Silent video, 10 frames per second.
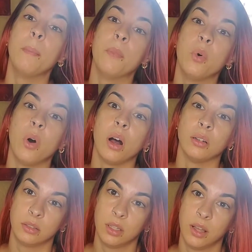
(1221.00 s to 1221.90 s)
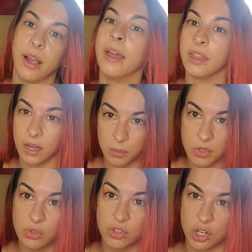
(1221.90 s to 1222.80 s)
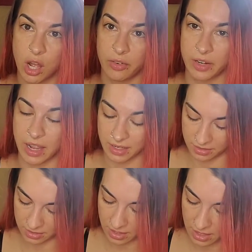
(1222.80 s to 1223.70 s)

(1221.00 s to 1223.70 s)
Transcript: more, and then I'm gonna do the chakra cards.